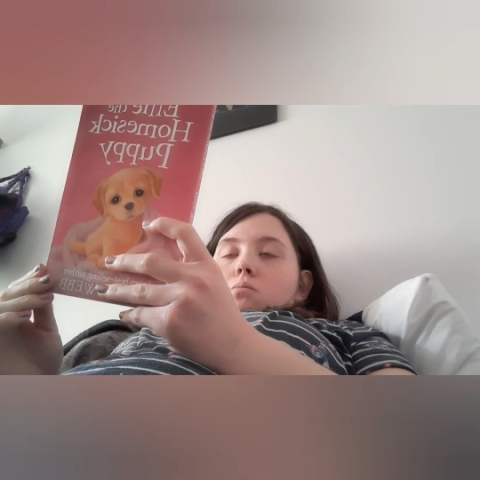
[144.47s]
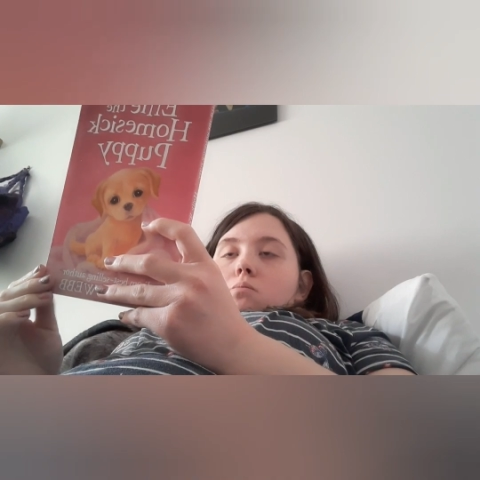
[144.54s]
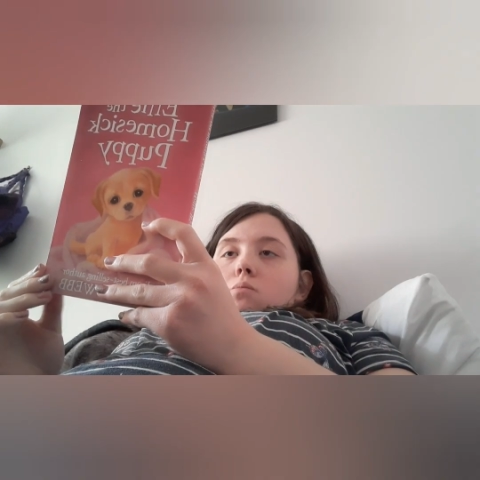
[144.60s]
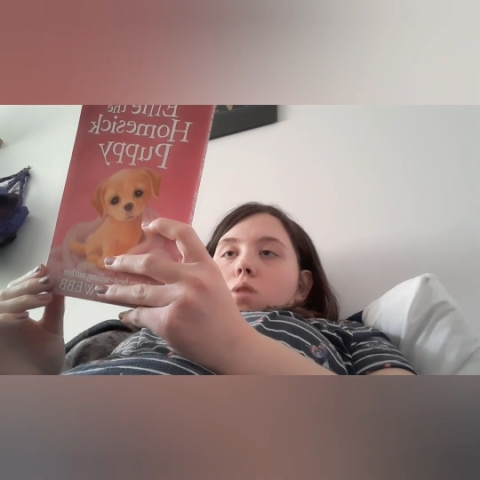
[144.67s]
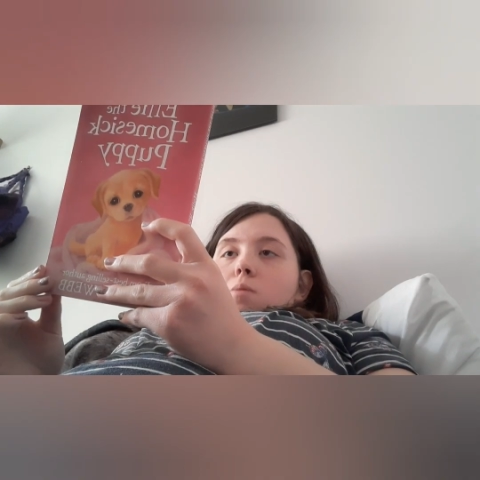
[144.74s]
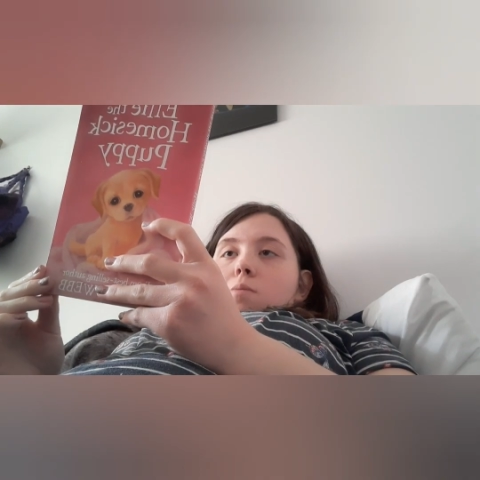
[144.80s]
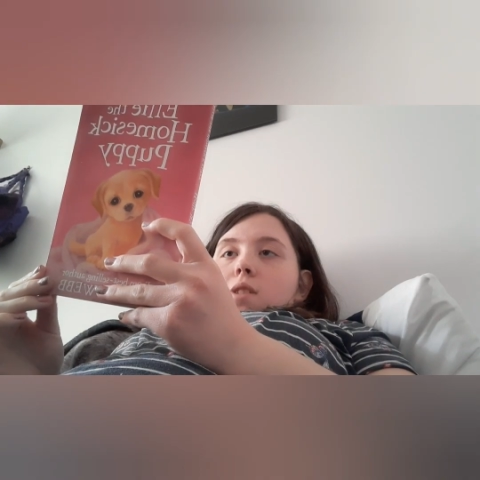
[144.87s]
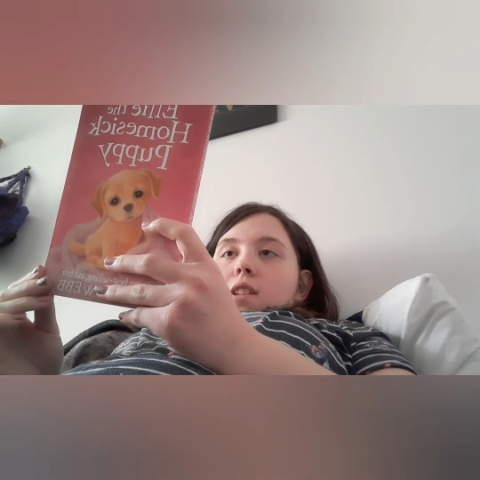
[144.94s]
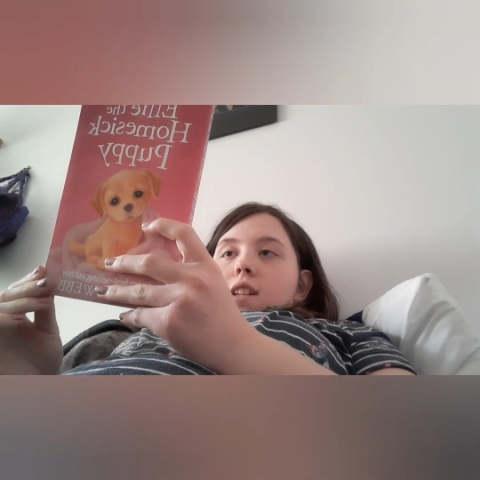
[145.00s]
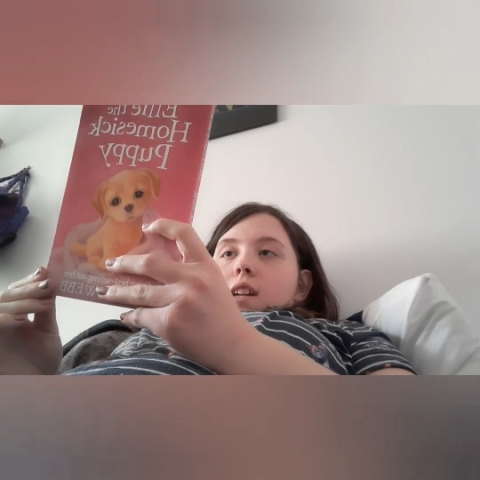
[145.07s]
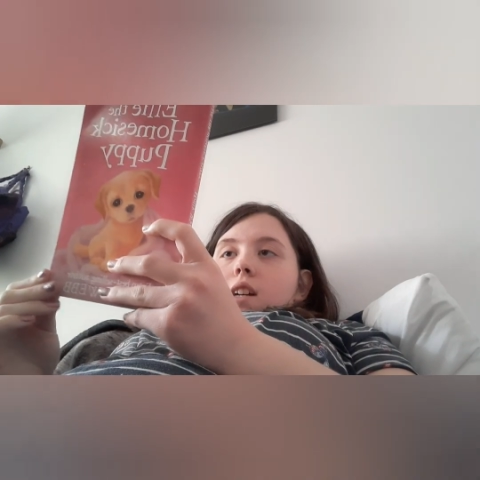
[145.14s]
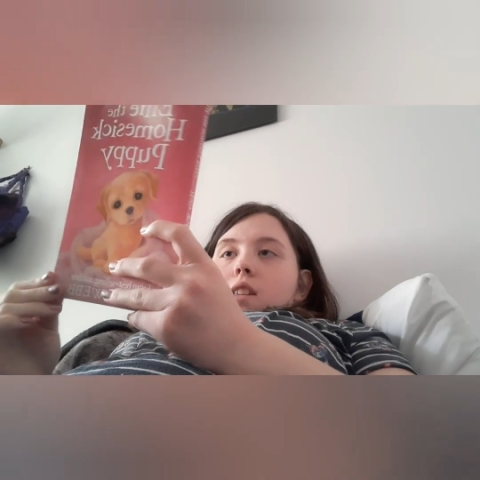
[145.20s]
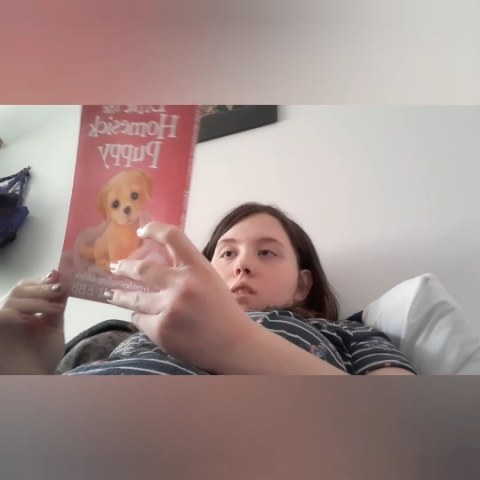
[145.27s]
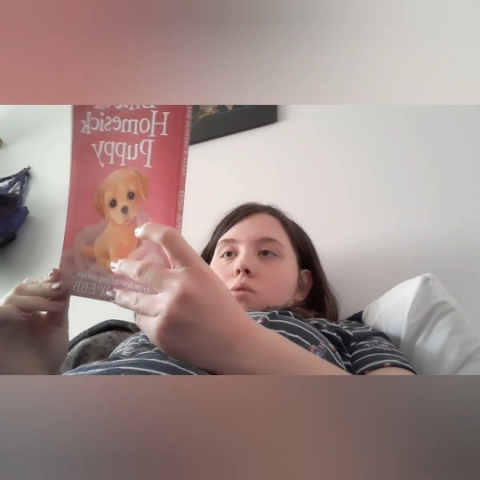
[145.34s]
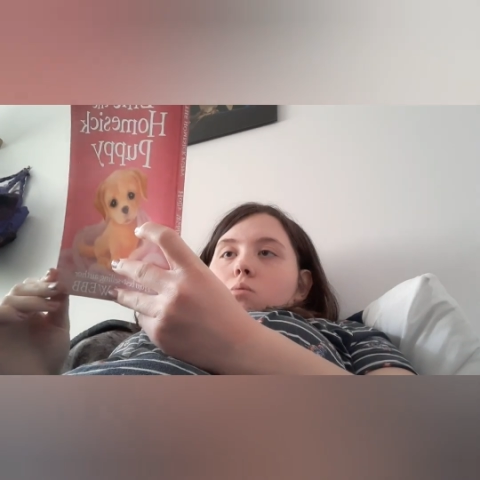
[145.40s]
Mum and
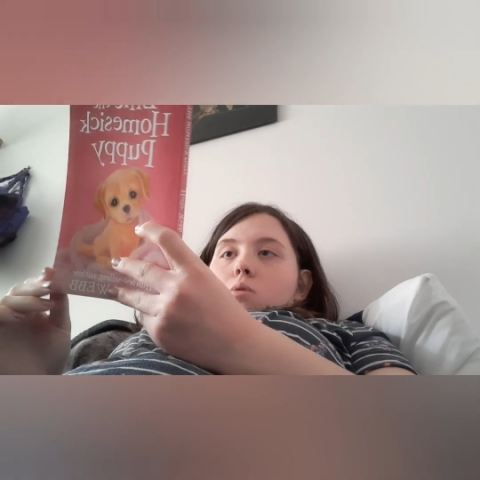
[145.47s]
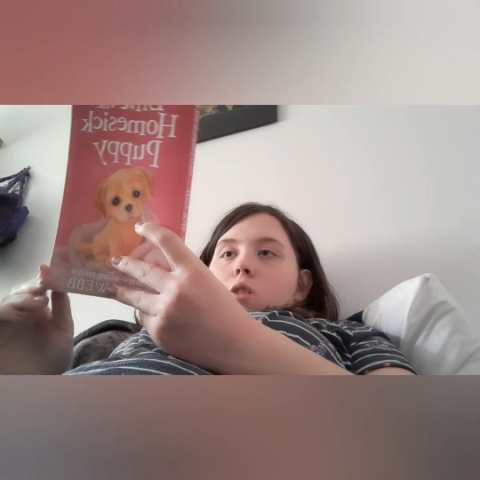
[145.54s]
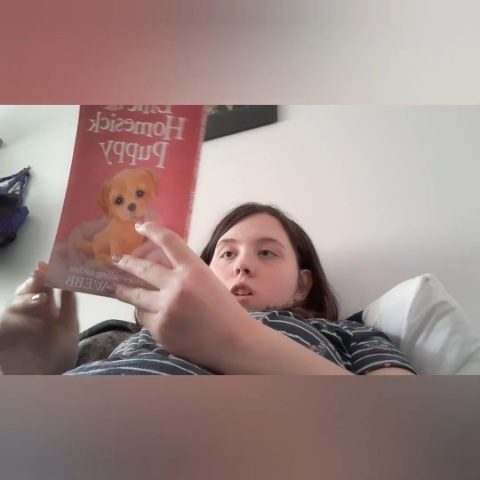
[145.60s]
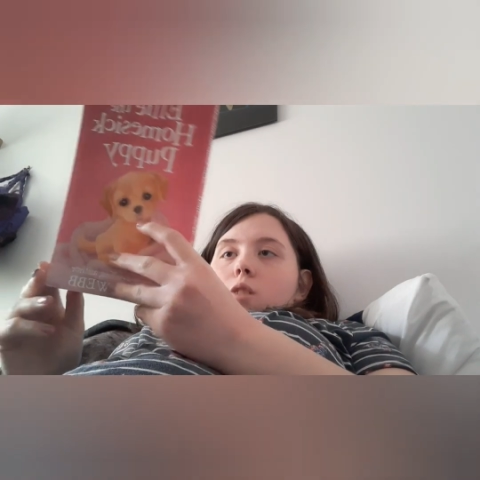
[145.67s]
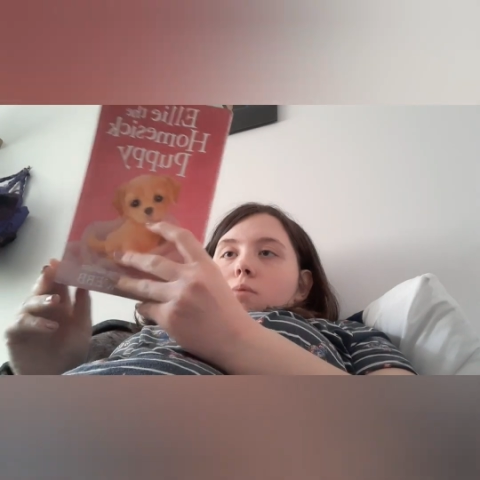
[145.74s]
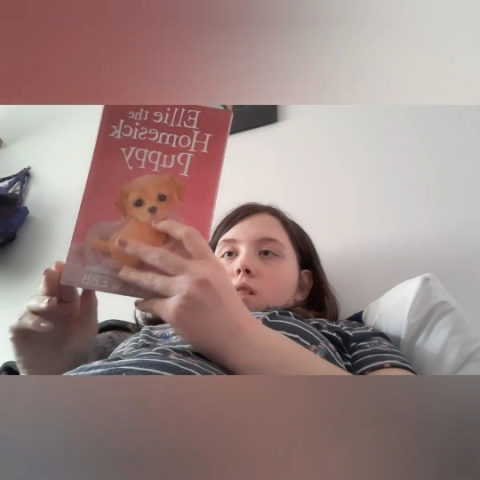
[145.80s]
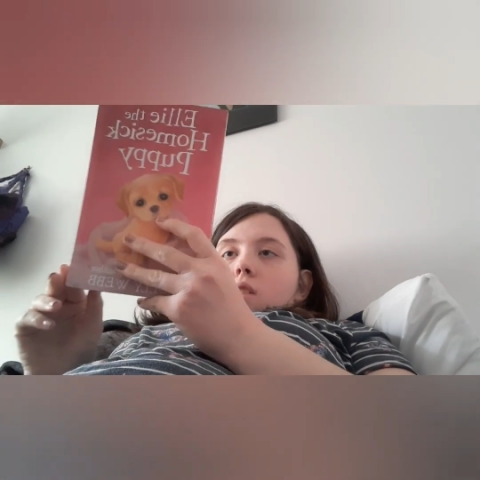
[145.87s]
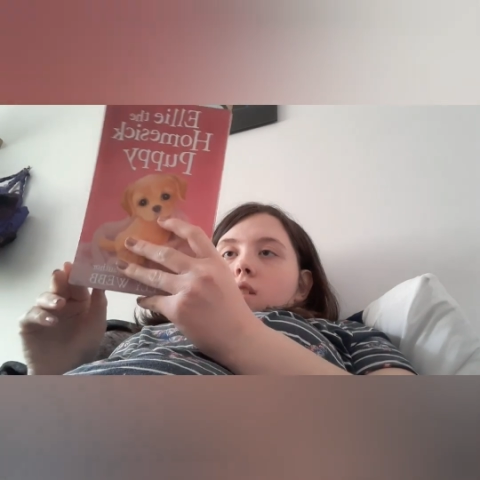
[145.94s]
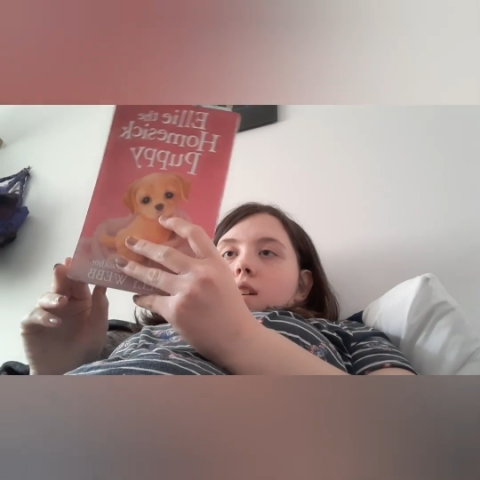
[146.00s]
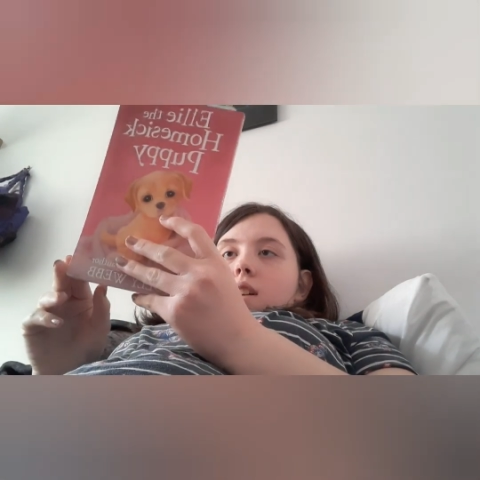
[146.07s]
Dad are worried about